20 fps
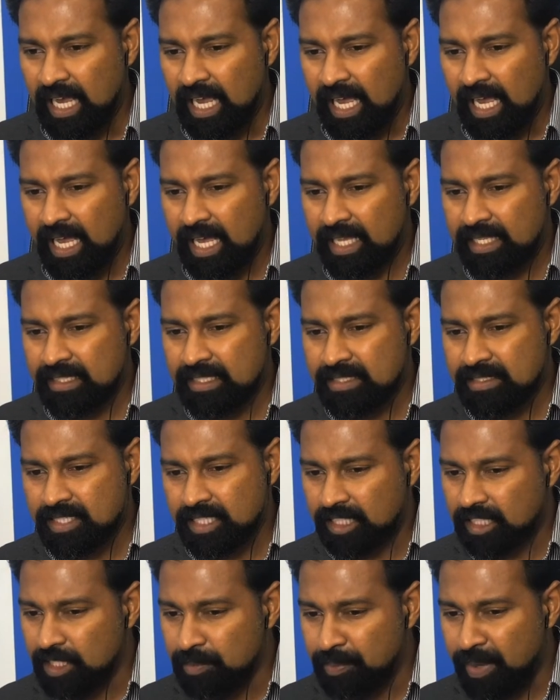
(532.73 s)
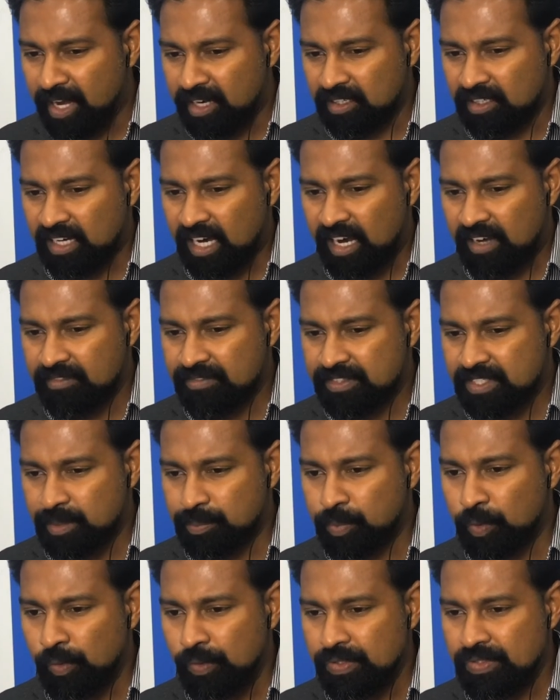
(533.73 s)
and the second paragraph
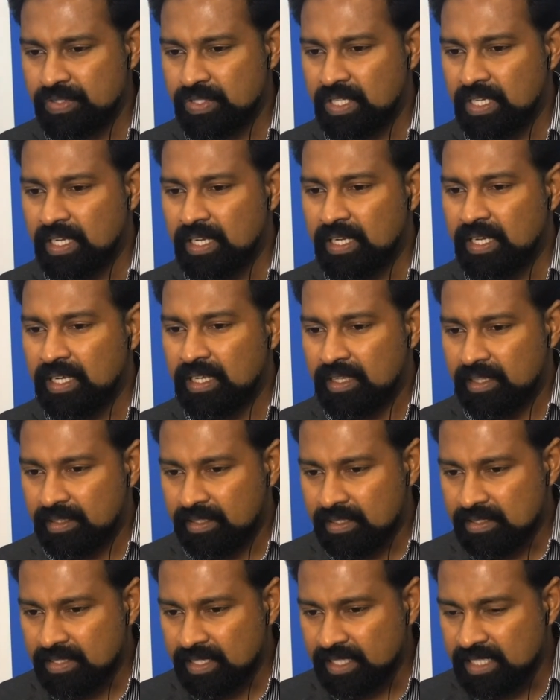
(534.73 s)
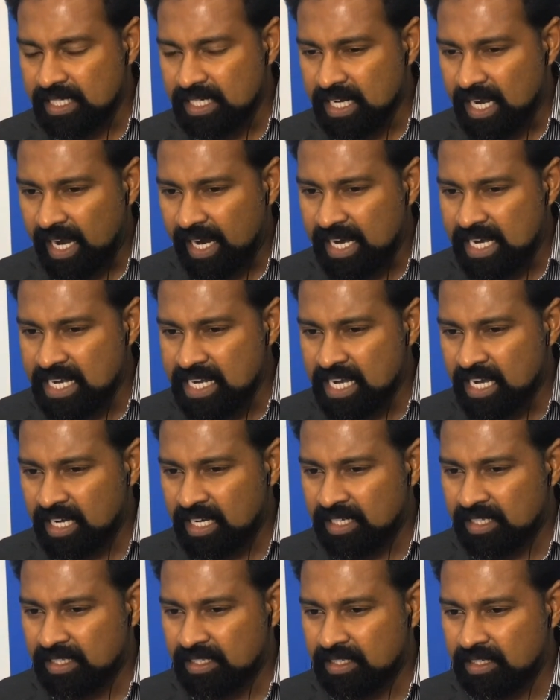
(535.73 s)
supports the second
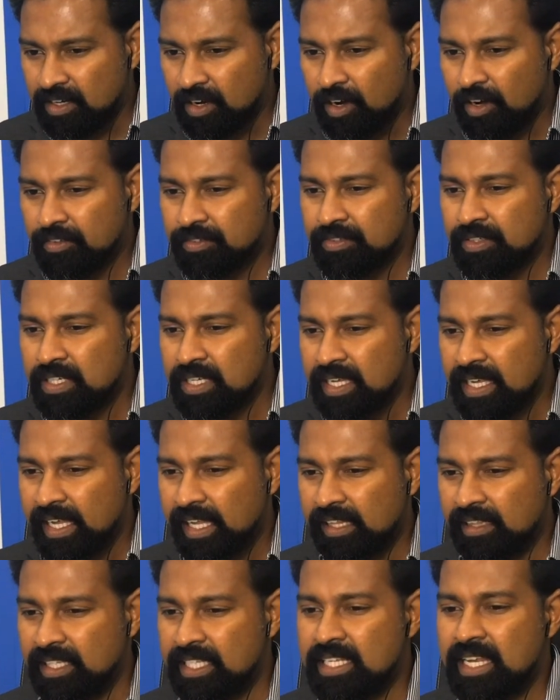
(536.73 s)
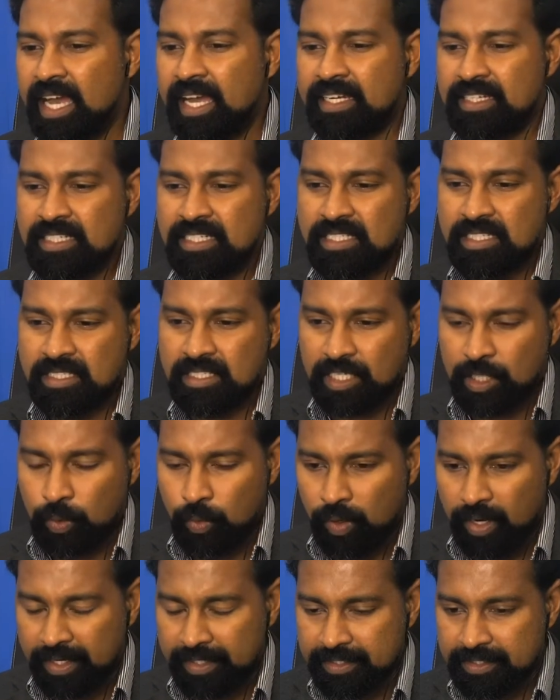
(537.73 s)
idea of healthy diet is
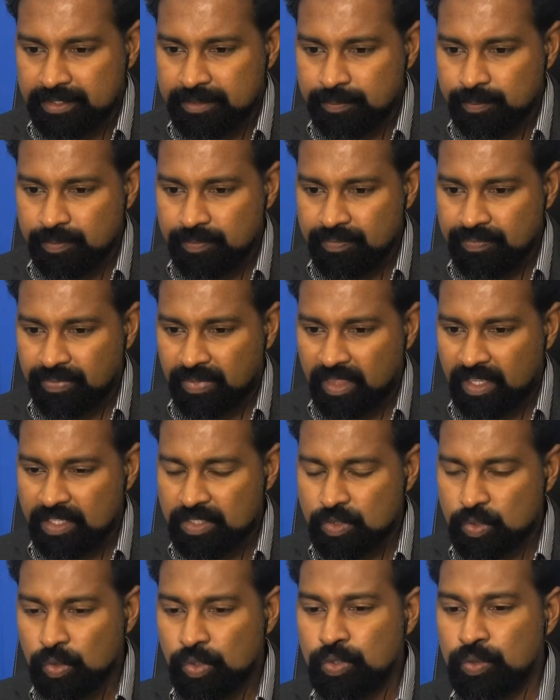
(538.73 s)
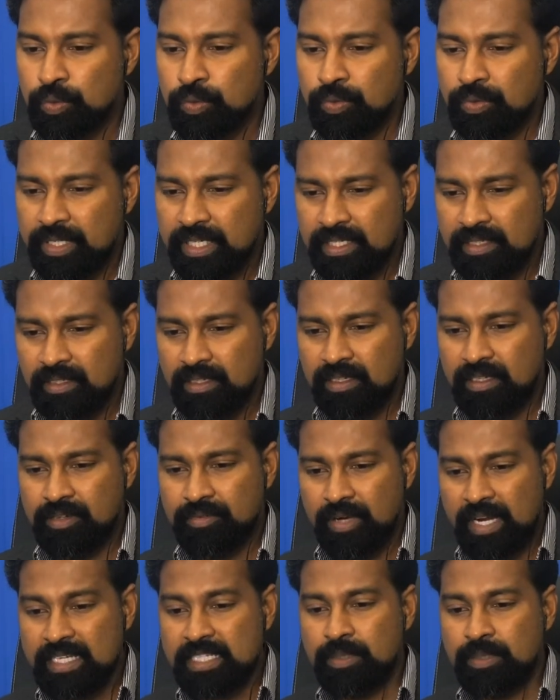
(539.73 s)
required. So you
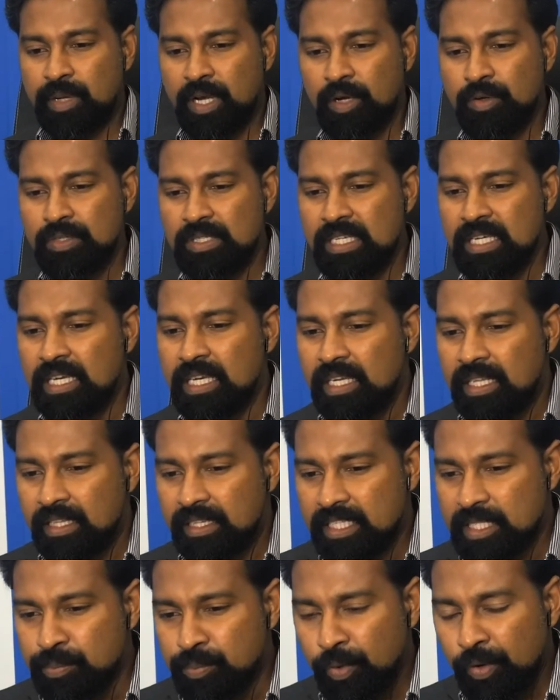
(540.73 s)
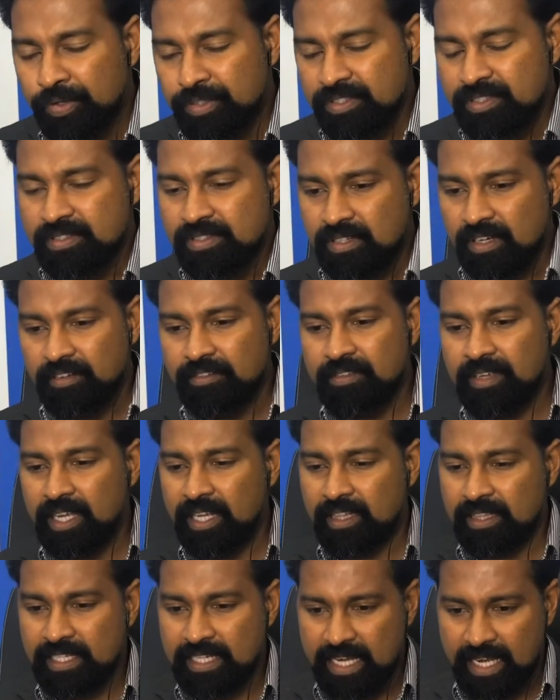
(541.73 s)
write about the importance of
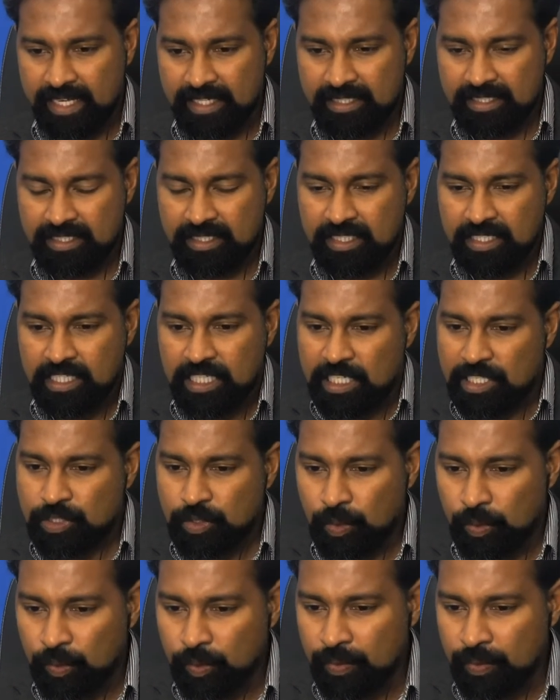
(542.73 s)
healthy diet. So